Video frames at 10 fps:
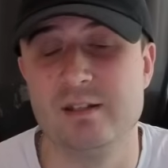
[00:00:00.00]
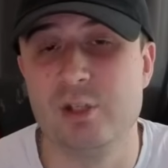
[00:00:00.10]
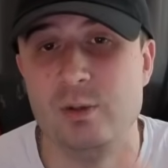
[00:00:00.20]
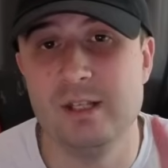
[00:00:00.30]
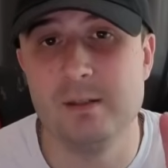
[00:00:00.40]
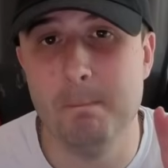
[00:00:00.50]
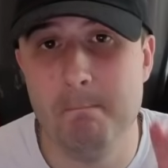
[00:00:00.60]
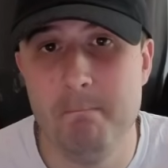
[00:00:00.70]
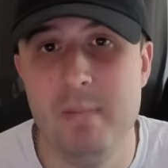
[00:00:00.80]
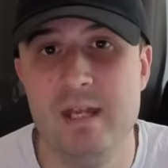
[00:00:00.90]
2 years
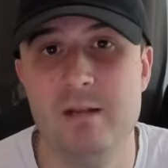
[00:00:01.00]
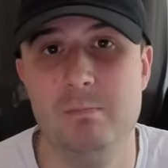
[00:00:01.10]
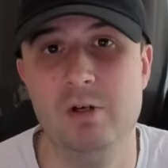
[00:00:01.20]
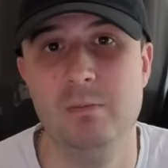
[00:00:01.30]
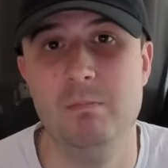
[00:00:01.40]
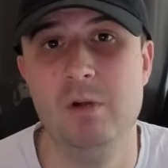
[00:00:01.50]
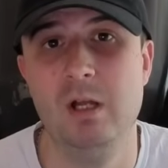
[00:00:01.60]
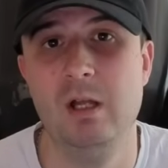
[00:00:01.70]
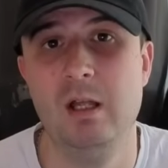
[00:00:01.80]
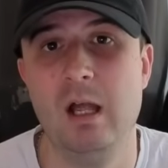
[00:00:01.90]
minimum.
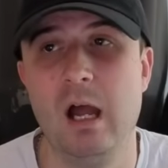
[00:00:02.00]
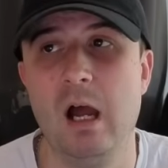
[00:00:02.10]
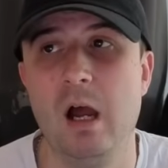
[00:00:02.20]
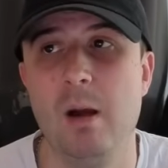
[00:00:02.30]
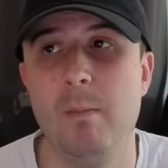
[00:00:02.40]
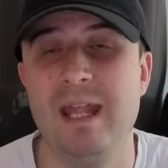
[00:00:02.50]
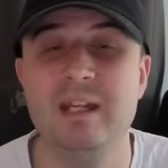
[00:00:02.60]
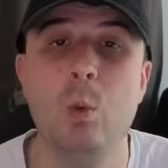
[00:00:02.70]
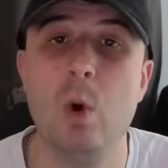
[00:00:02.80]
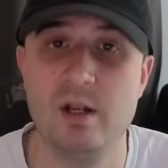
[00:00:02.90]
In a
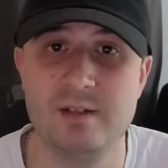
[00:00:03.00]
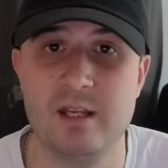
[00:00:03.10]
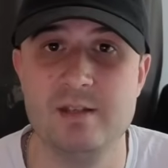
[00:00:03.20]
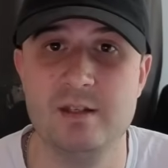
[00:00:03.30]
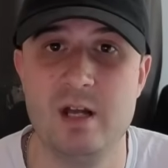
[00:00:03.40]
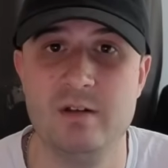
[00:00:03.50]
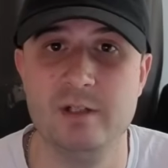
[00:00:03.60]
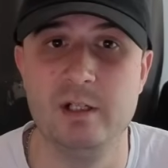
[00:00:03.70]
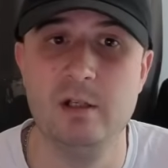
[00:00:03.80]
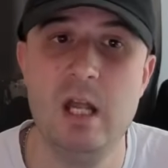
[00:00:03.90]
worst case
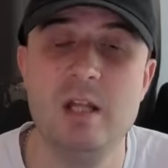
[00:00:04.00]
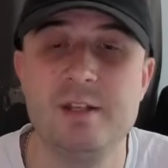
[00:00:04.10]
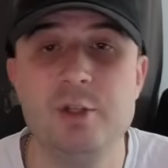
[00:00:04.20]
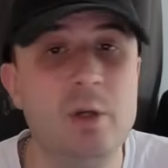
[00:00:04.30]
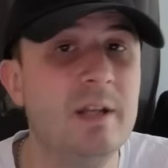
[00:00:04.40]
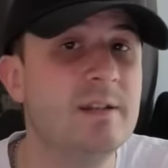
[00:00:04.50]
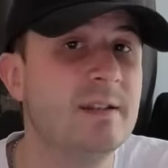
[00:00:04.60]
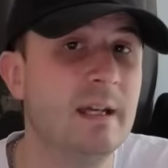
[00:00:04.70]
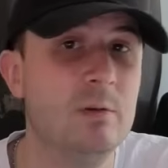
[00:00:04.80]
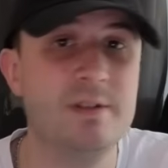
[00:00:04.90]
scenario. So you can
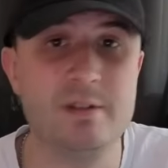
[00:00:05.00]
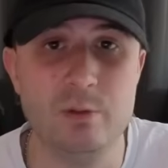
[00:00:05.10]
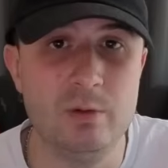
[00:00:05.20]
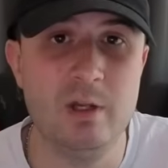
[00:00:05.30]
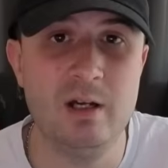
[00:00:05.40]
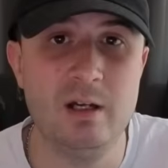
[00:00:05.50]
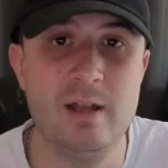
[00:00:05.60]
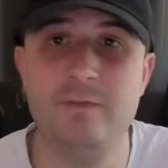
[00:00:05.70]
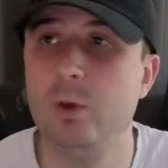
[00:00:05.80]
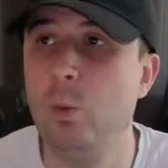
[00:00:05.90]
sell sooner
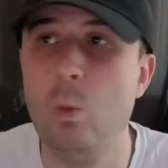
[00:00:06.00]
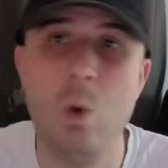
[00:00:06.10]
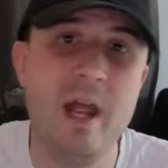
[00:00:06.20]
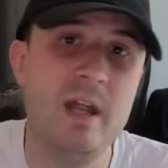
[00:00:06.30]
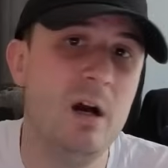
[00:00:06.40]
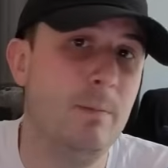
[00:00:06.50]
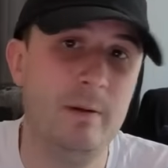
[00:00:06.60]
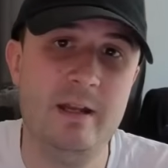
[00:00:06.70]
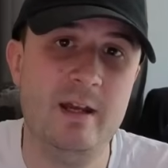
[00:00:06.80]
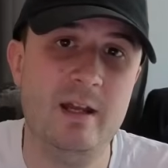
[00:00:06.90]
if you're way up
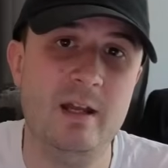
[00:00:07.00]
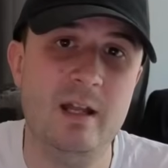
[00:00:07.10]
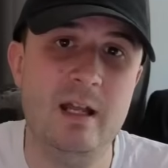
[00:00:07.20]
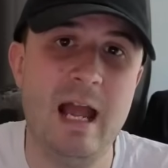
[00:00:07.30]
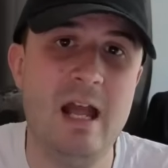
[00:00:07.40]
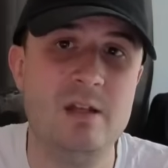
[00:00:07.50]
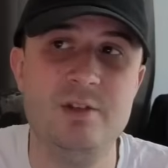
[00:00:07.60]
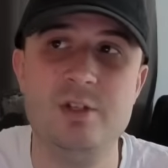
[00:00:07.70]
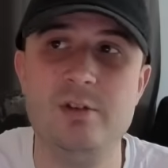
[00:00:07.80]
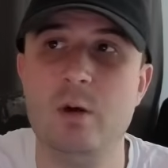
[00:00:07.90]
in it and
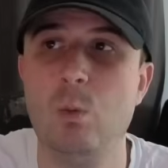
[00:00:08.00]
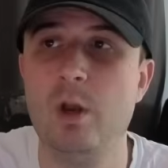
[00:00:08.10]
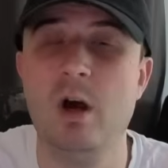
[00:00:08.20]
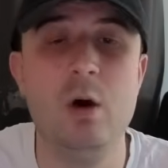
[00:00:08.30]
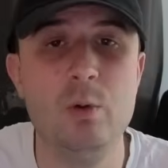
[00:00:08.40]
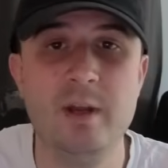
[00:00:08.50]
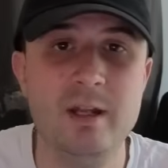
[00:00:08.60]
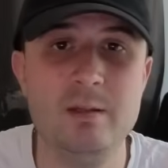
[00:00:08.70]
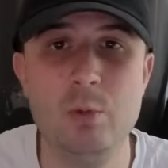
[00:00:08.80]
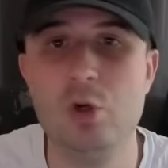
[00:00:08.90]
you don't want to hold it
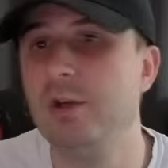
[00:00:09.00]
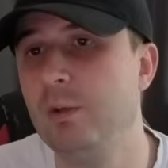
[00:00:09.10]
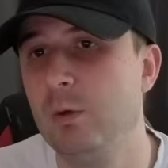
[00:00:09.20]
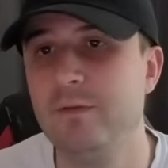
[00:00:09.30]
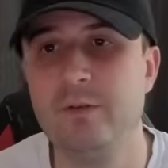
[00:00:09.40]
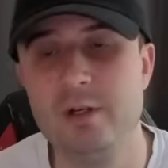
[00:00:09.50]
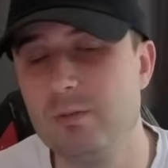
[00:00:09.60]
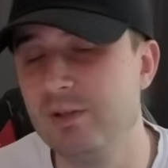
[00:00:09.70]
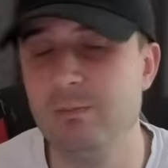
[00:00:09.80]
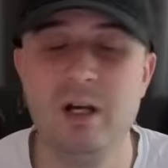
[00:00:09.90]
anymore and you want to free up
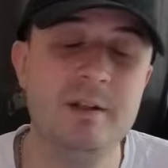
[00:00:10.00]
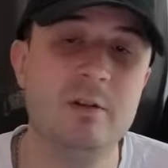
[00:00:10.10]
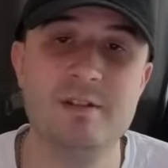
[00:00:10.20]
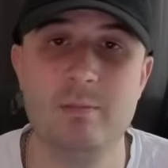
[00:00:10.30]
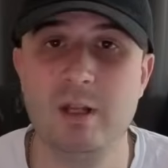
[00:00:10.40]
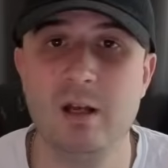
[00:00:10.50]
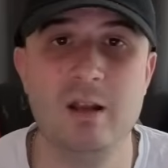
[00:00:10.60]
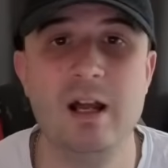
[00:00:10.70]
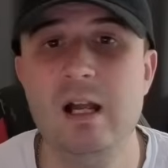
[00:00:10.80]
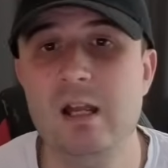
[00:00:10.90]
some money or something like
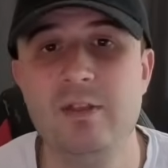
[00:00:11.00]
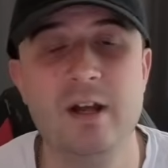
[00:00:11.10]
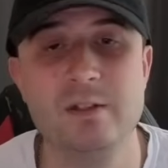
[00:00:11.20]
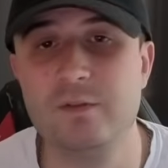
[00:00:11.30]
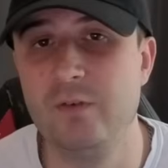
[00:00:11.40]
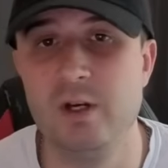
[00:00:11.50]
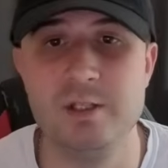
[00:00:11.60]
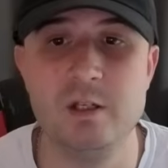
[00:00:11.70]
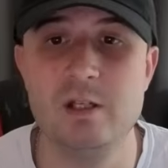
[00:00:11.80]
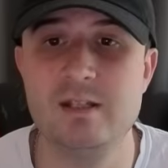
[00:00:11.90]
that. That's fine.
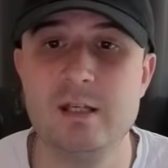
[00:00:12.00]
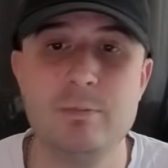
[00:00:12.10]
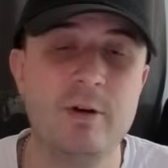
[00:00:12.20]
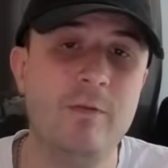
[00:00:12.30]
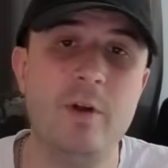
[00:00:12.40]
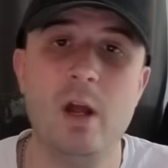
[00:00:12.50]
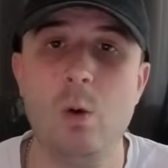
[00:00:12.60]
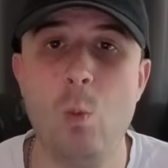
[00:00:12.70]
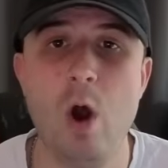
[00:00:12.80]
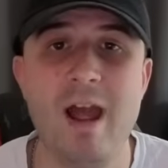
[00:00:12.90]
You can take profit at
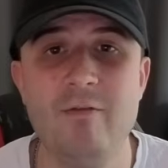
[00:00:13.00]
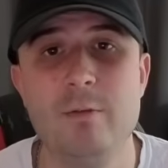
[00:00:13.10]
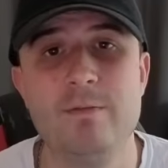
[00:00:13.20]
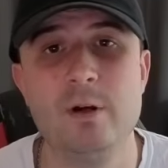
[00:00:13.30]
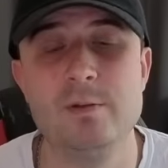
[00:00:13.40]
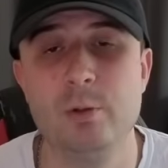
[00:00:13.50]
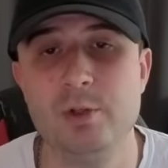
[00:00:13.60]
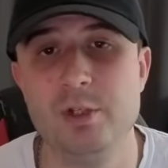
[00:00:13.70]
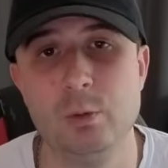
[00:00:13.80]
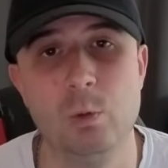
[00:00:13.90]
whatever price
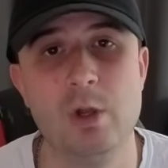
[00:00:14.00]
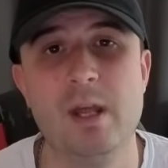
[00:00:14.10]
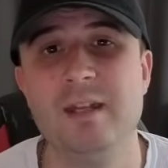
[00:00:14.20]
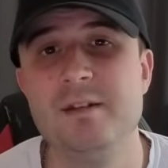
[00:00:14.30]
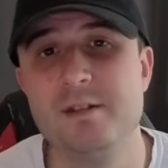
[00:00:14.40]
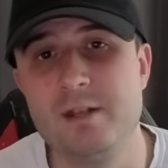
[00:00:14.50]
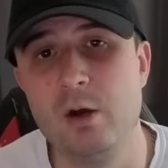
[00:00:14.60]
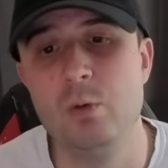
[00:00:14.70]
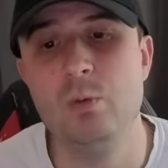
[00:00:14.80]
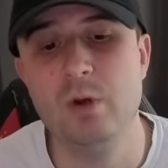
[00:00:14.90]
point you want, and
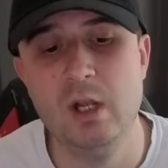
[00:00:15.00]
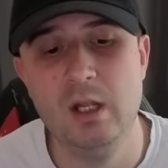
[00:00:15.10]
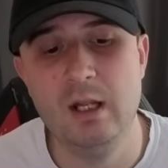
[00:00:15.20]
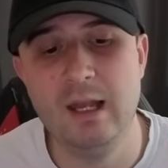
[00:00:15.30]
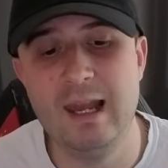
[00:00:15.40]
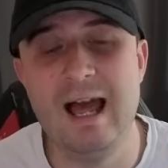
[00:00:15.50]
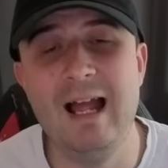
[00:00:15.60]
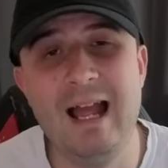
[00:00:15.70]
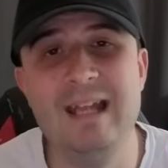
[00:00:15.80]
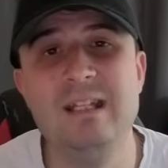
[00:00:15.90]
don't let
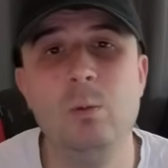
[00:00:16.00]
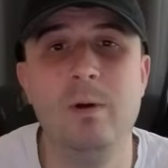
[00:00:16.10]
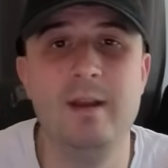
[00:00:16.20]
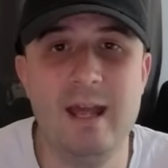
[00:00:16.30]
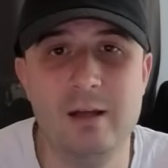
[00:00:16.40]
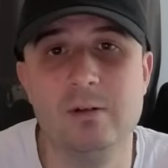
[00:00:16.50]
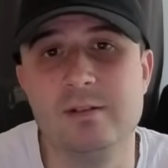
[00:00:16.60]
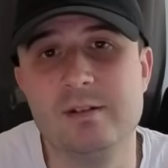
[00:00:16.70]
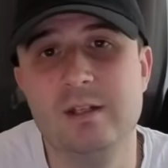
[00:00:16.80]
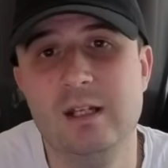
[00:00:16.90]
anyone
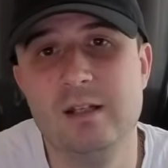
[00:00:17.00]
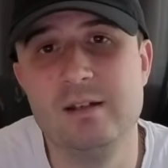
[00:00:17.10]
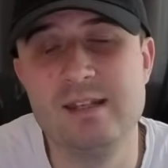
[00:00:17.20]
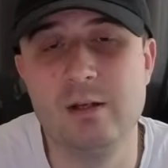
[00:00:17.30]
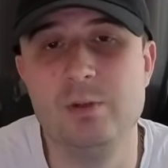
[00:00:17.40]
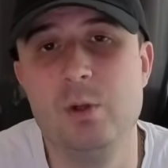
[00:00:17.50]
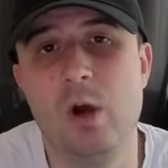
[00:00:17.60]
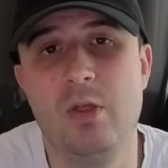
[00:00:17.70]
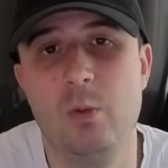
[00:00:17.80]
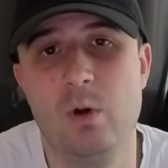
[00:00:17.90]
else tell you
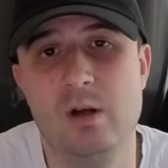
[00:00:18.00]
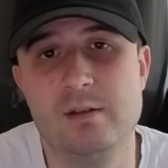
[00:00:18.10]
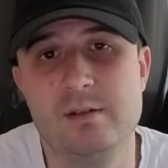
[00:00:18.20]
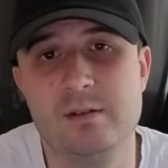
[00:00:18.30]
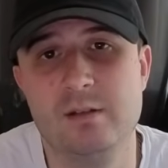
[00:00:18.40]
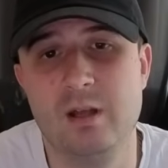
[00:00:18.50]
otherwise.